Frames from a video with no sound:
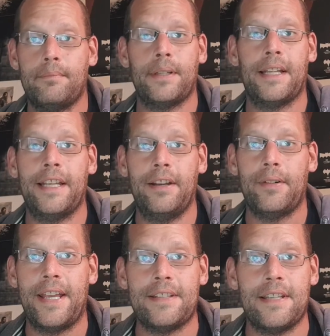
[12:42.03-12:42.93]
But there you
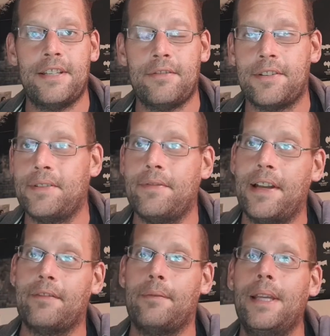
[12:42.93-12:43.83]
go. It's an interesting
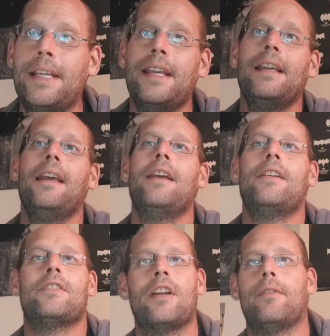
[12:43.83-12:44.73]
fact for me.
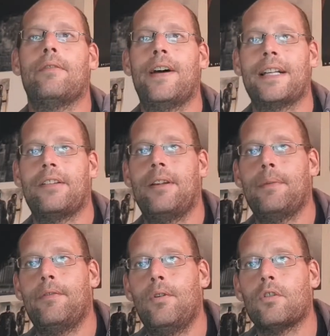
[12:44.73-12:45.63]
So, fact
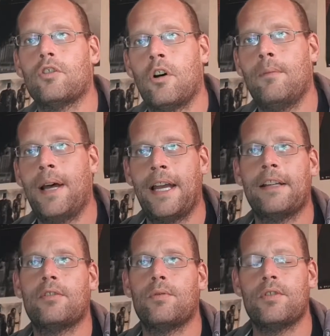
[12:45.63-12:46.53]
number four: Tom
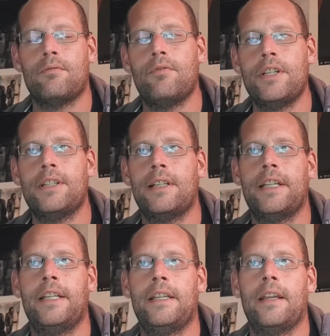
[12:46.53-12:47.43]
Hanks was
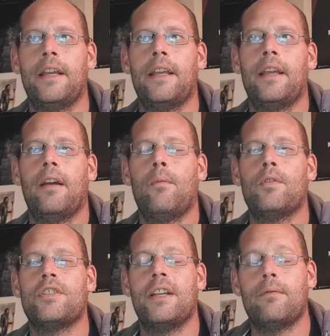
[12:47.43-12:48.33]
originally
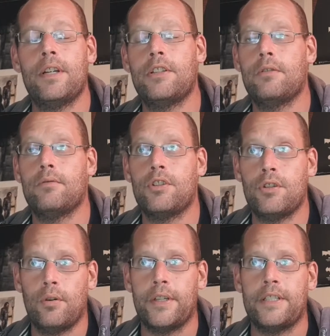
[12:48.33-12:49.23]
was the original
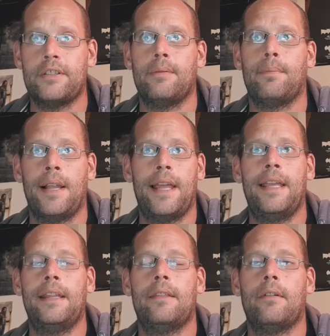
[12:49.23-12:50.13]
choice to
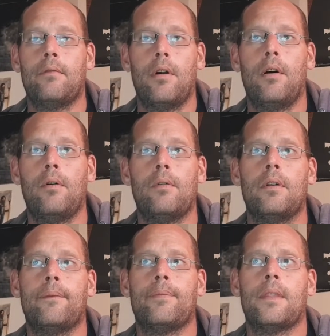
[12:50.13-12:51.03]
play the role
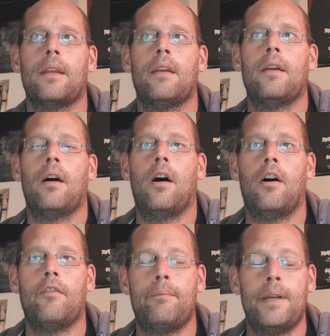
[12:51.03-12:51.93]

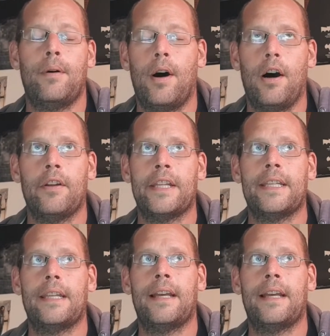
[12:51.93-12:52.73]
of Bill Harding.